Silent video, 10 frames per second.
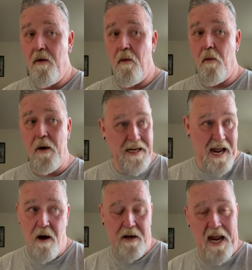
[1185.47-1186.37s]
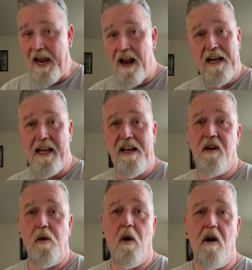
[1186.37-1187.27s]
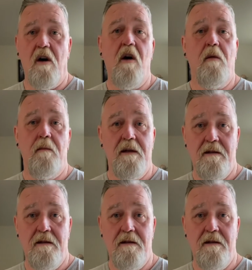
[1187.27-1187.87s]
we now cannot get into our home.